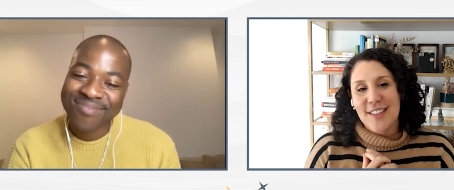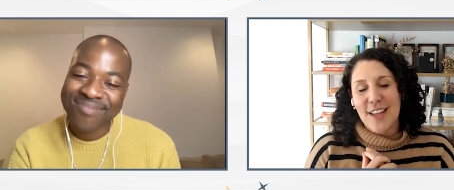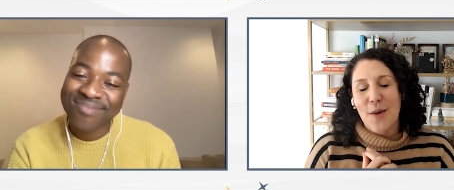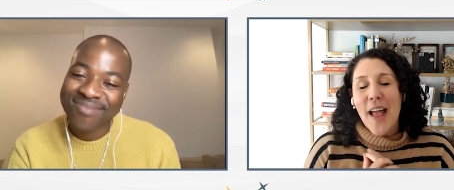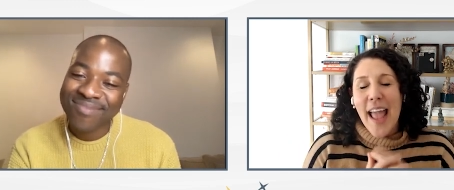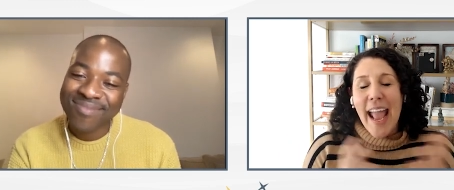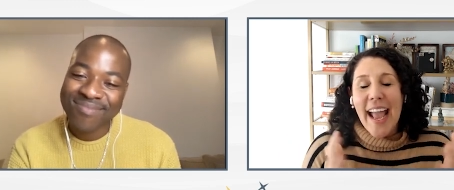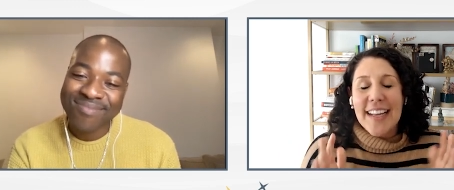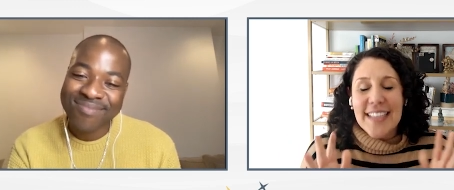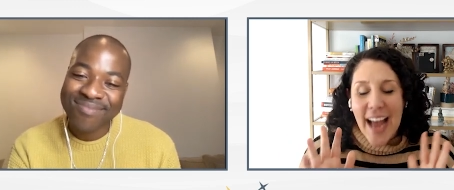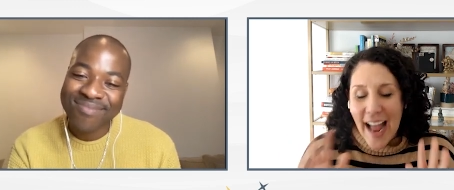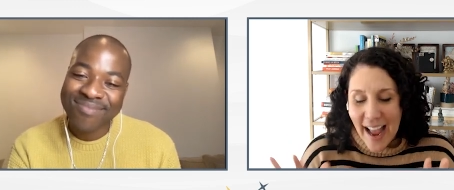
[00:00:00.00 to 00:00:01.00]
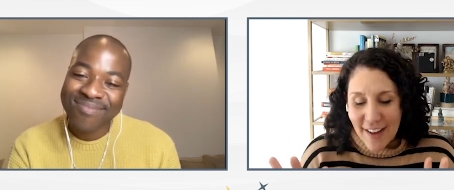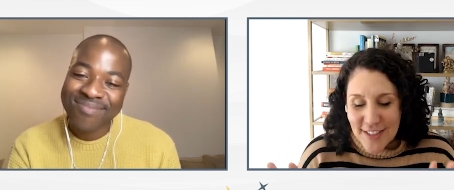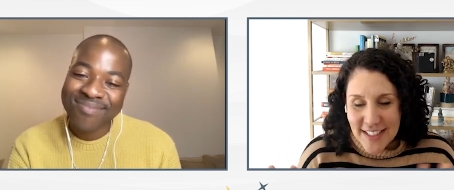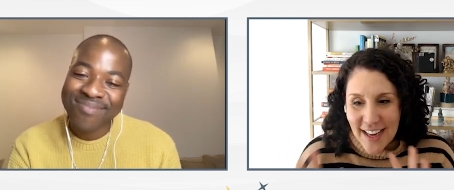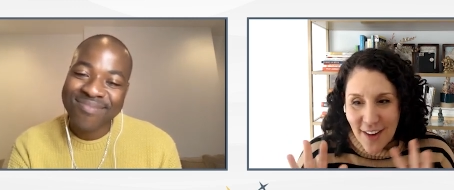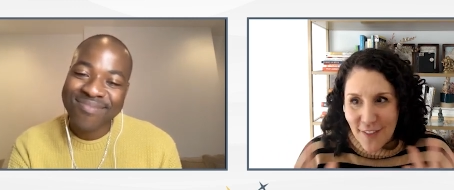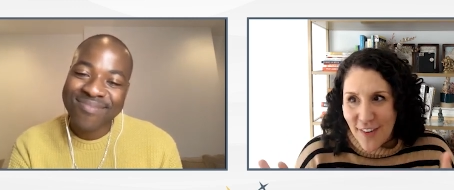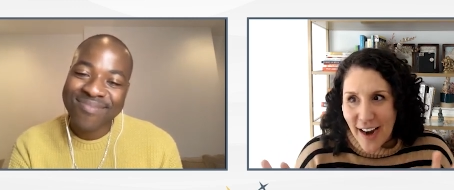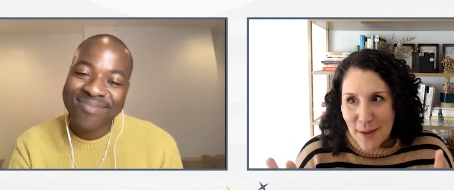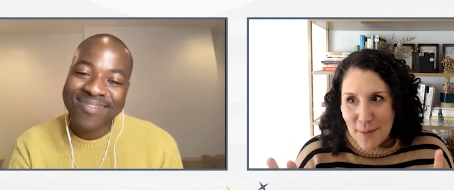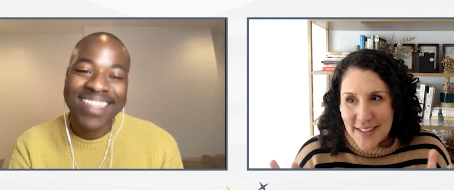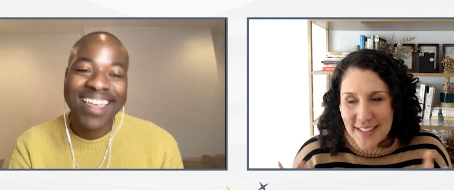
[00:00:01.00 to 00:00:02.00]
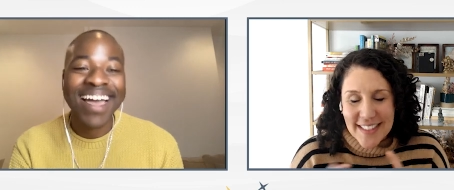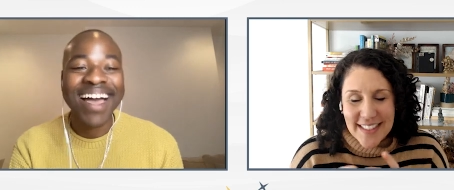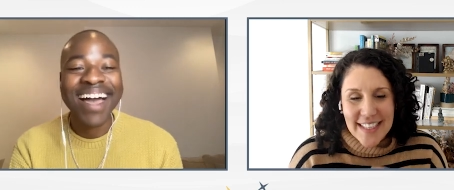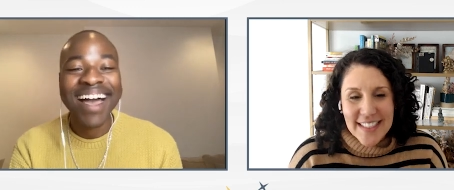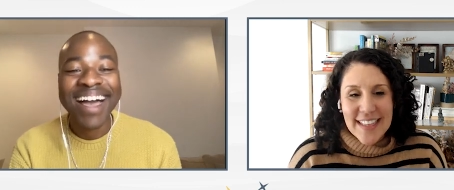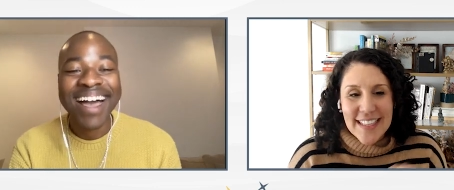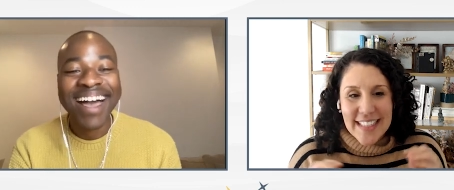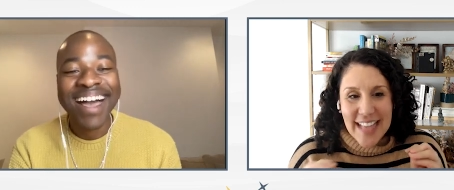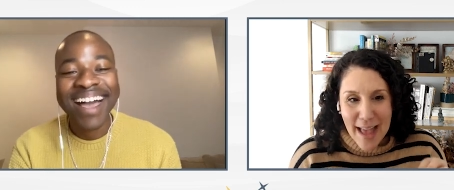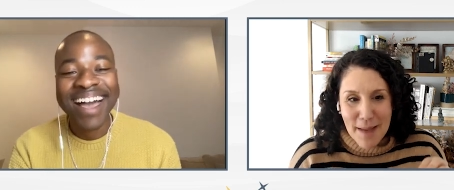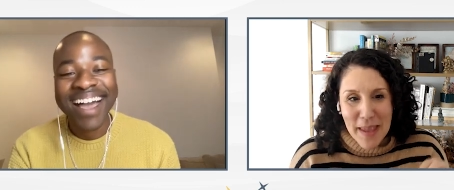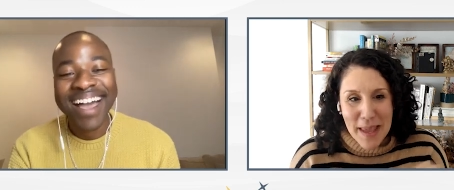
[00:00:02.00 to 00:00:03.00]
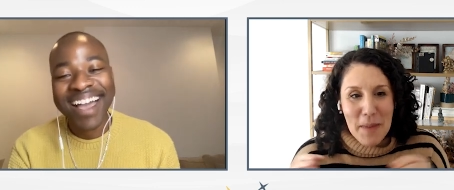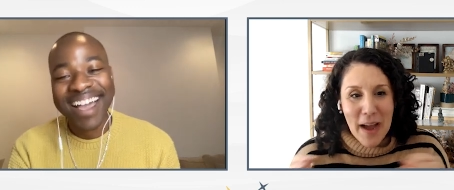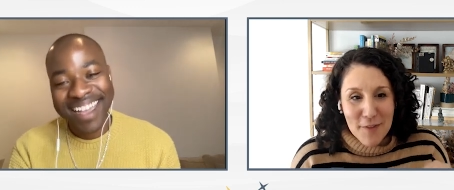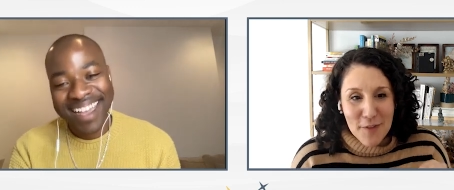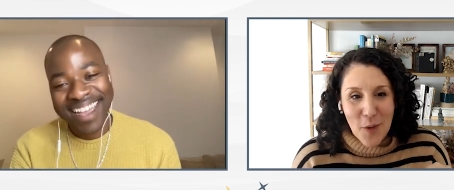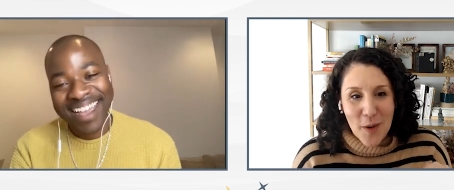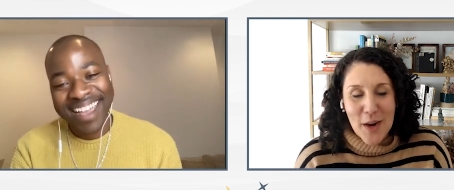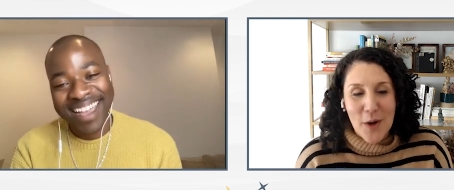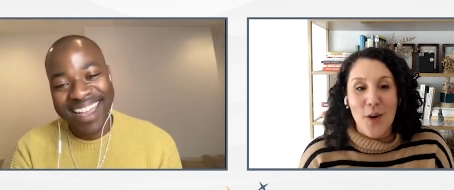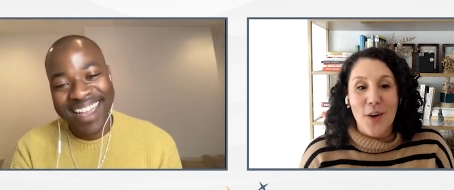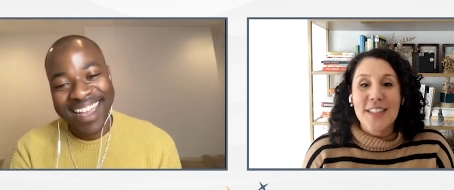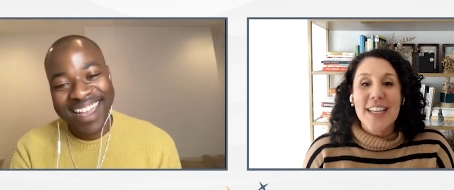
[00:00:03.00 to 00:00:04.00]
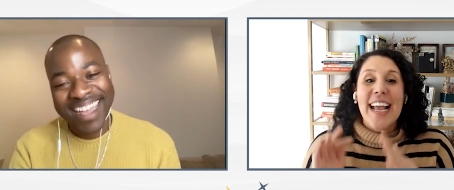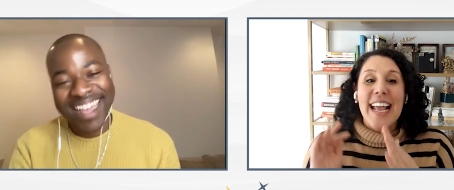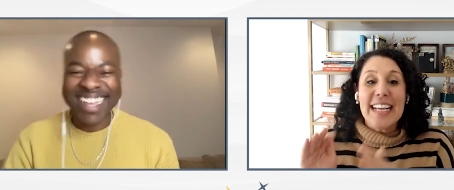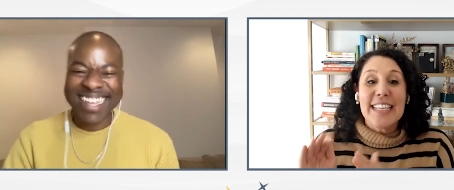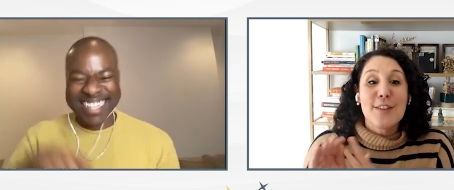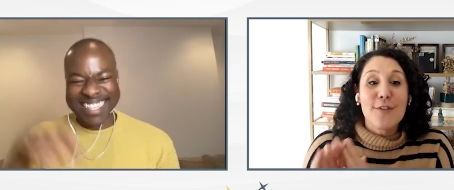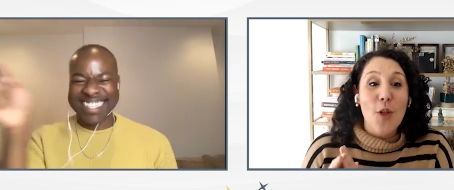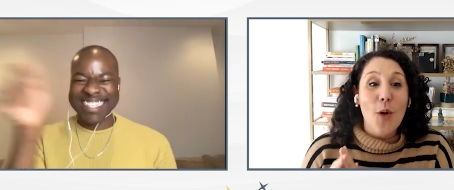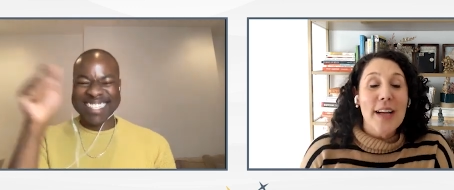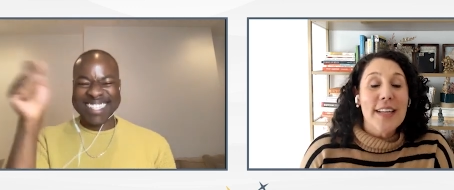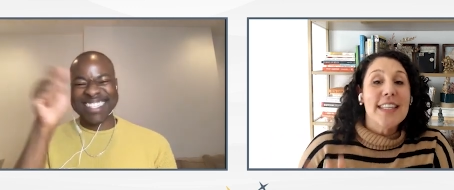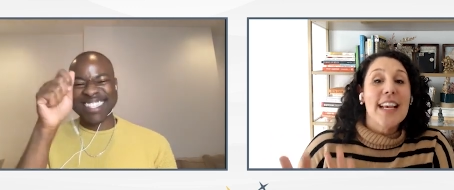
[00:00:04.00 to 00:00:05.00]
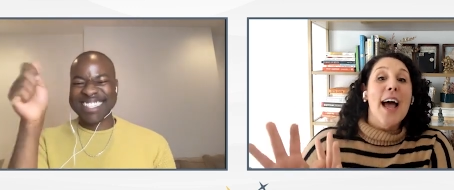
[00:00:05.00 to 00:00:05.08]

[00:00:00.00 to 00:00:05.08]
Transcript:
Speaker 1: So, and I have to tell for anyone's listening to this, Emmy, my four year old, is Floyd's